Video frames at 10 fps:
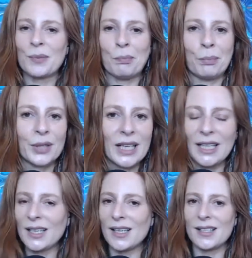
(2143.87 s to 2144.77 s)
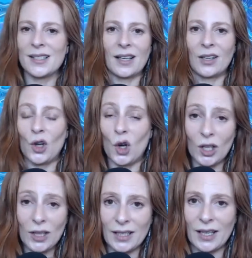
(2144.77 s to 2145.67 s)
brilliance, and
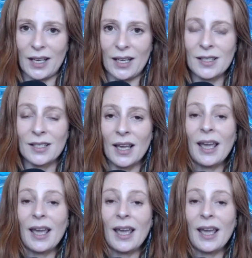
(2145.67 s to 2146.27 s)
godliness,